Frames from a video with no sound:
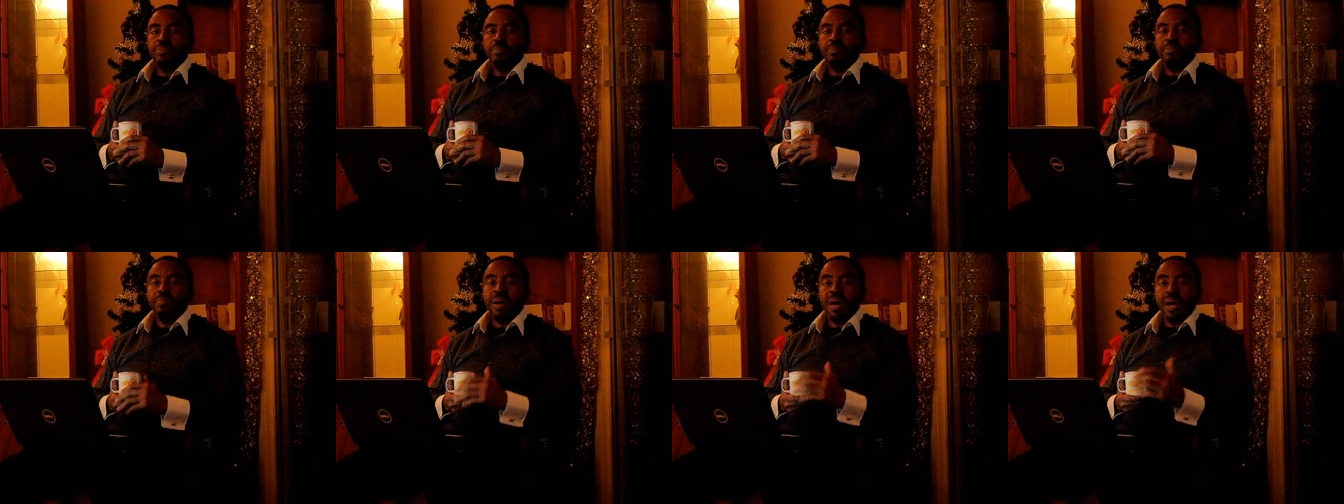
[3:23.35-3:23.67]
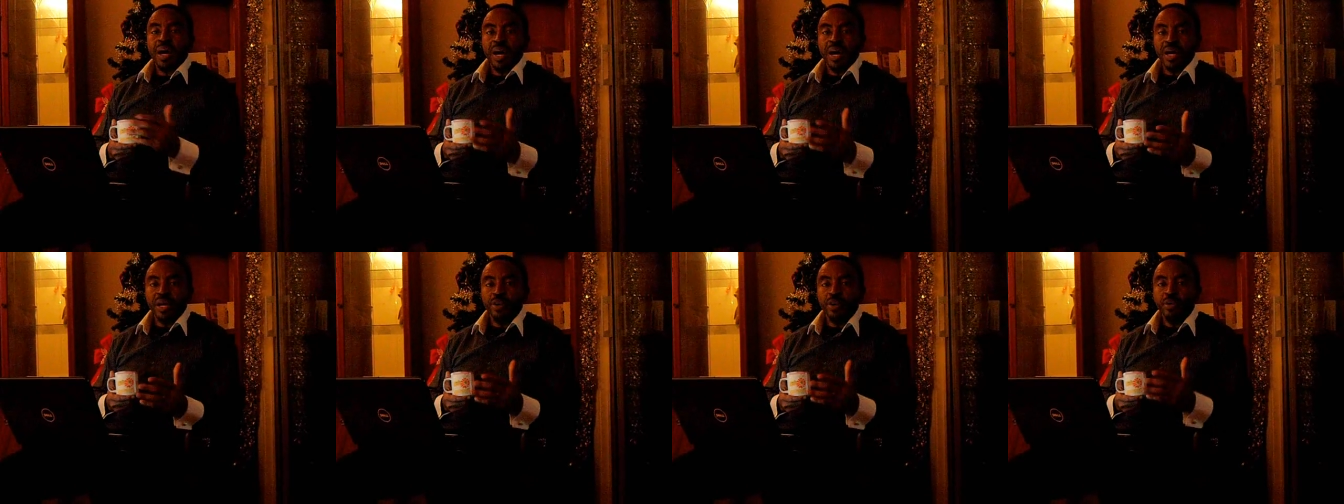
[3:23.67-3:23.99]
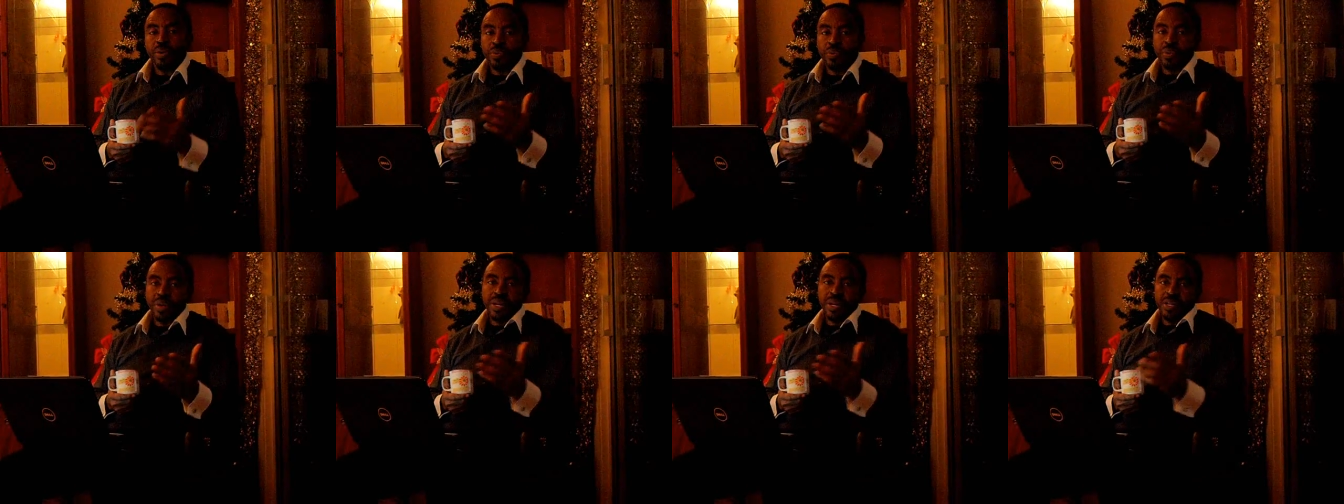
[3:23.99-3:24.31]
mar
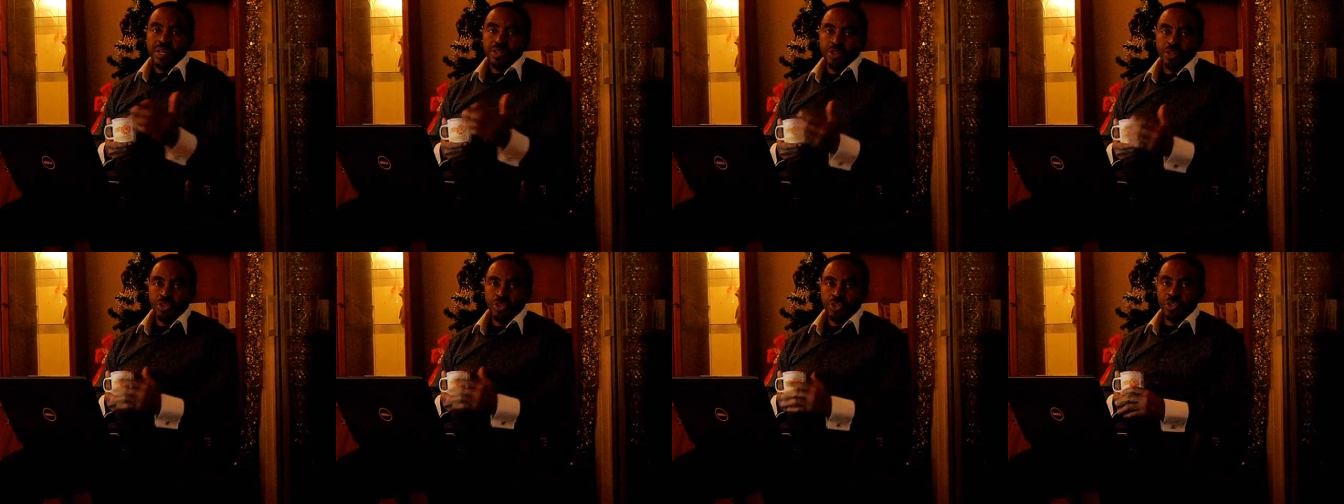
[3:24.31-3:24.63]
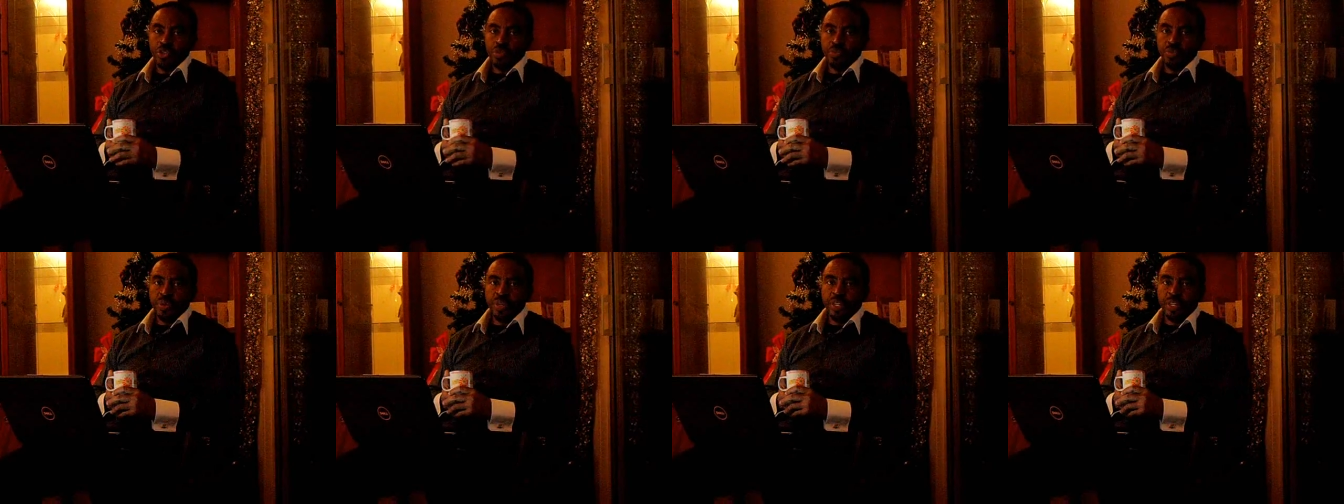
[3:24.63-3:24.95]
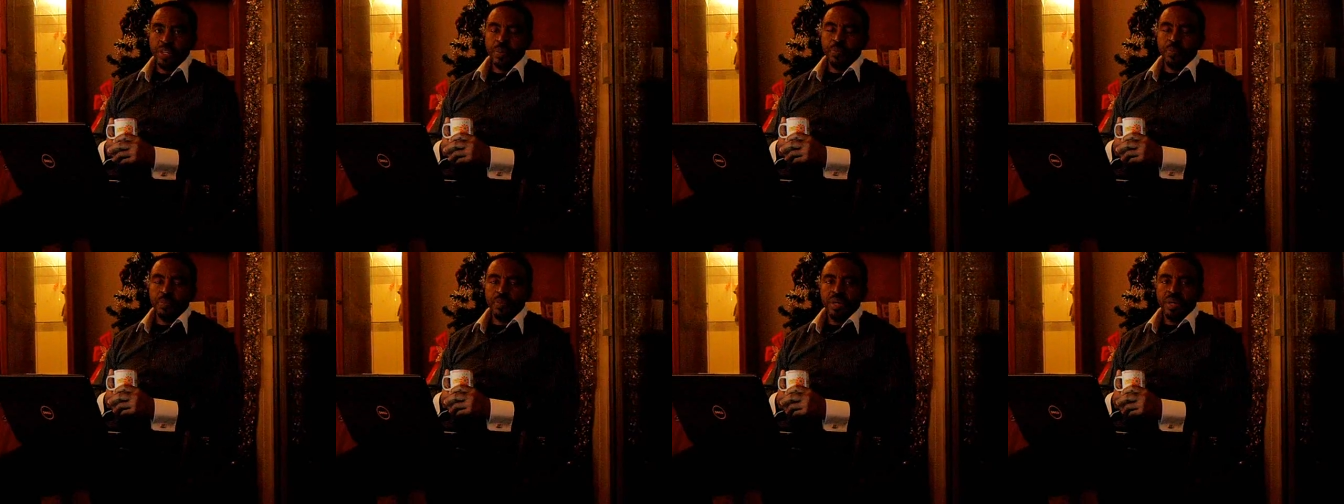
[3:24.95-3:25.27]
your relationship with
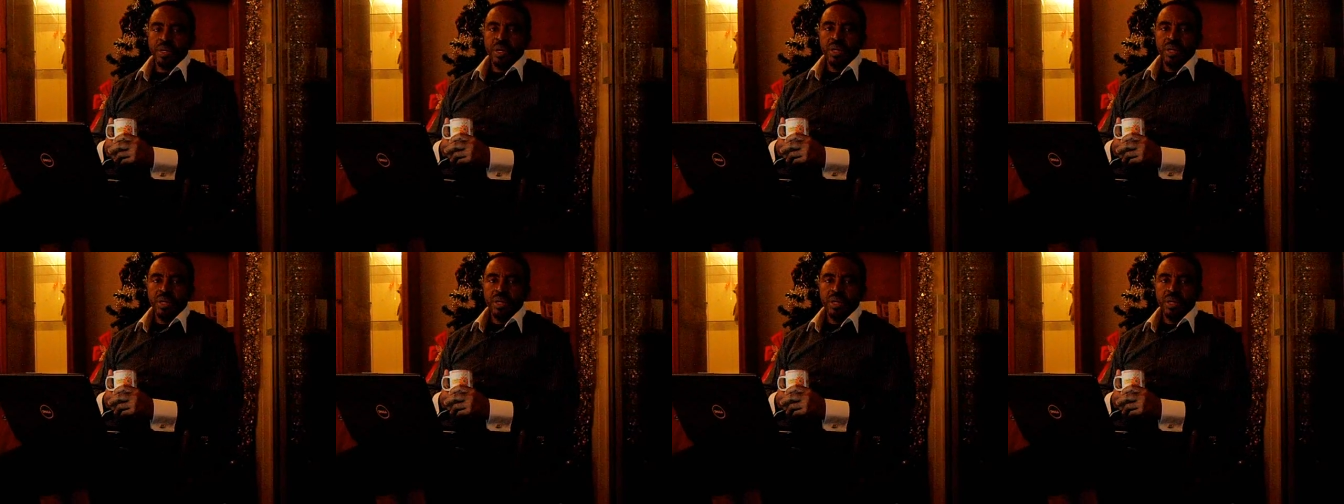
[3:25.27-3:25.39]
them,